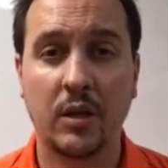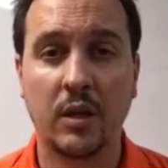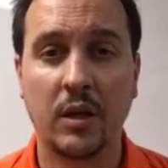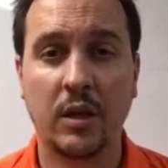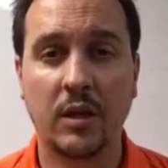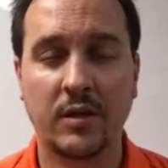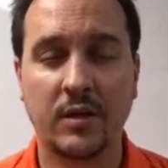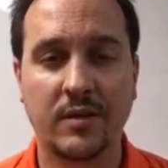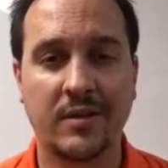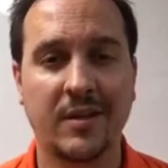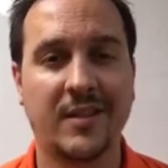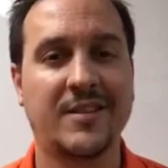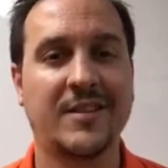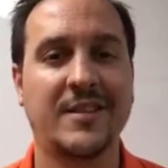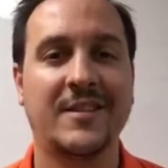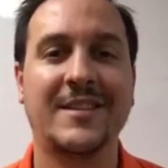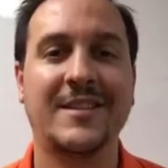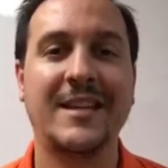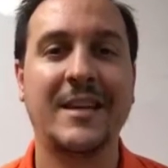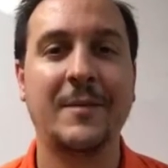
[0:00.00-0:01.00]
it
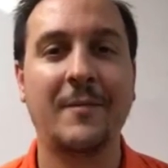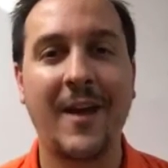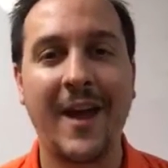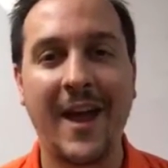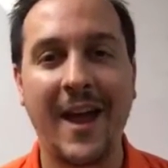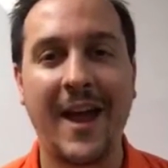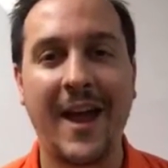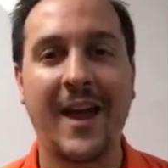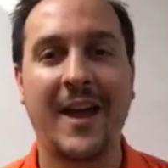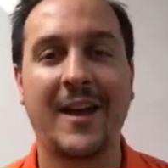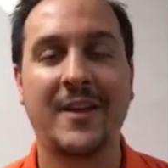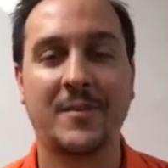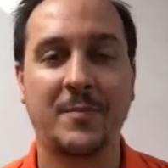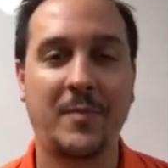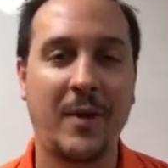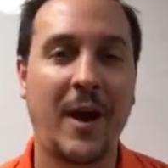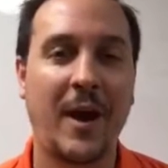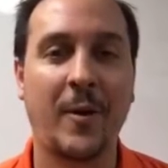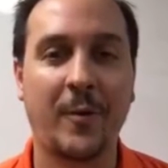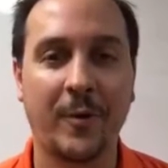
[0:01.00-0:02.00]
doesn't seem as
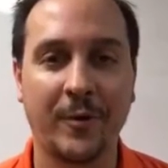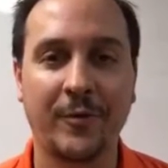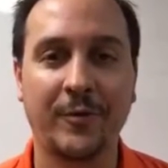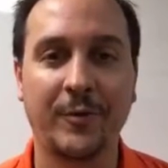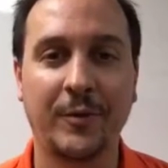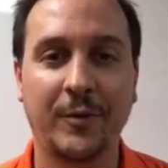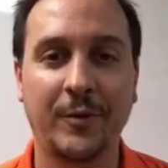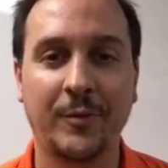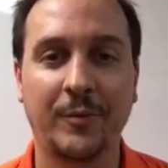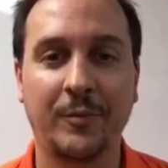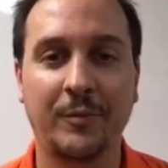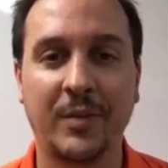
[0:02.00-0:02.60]
powerful